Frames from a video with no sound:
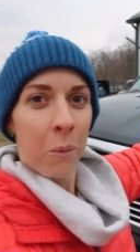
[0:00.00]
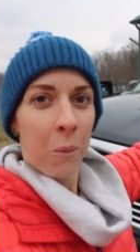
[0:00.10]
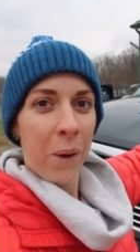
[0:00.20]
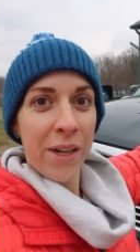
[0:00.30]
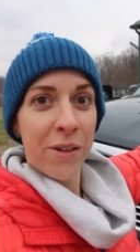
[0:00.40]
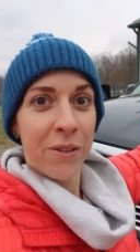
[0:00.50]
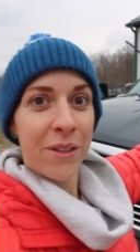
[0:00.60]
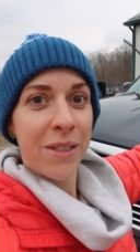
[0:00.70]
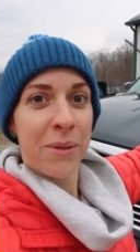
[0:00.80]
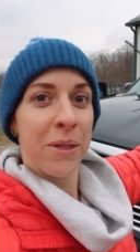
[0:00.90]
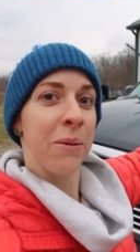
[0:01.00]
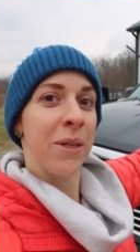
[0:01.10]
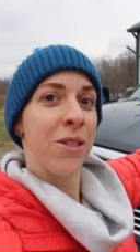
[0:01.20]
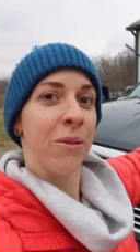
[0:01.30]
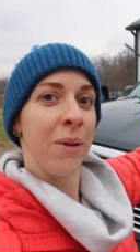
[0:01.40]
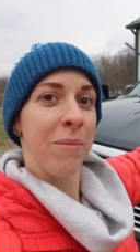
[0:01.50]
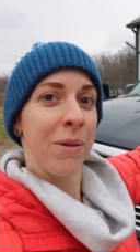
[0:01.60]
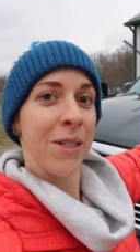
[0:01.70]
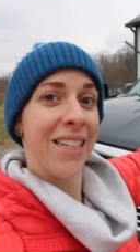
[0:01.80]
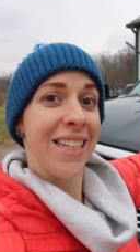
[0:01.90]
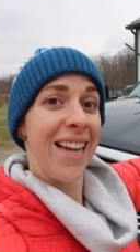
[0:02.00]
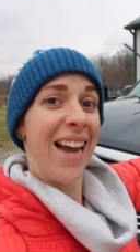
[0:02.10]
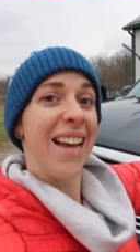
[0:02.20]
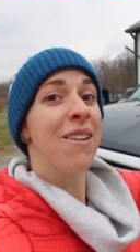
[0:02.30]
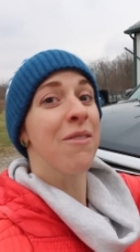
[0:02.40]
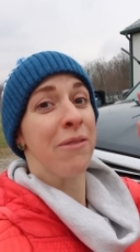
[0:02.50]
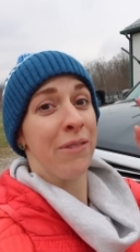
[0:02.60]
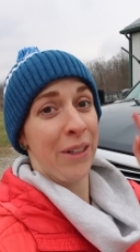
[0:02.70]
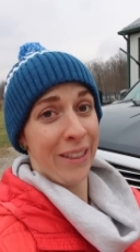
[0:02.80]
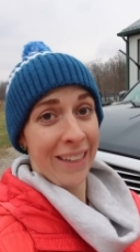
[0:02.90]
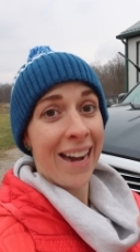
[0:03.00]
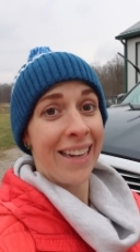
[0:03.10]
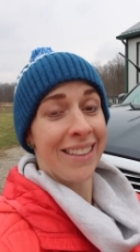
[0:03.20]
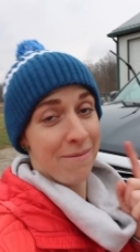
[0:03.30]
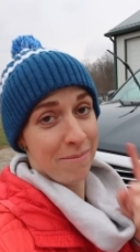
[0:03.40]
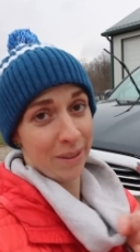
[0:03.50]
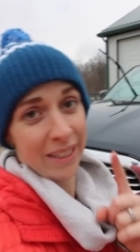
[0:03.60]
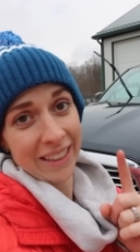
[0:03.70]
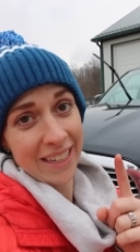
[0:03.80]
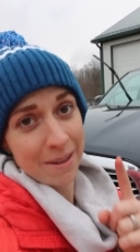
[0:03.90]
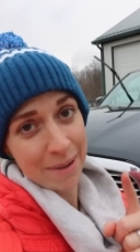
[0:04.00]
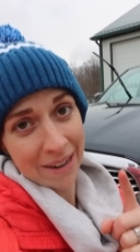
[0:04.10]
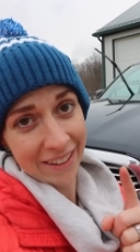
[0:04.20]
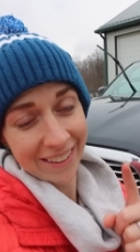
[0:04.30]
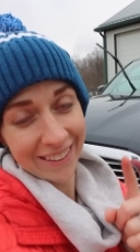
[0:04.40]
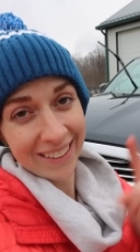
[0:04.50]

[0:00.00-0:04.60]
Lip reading: Why do you do these with your windshield wipers? Because I forgot completely about it.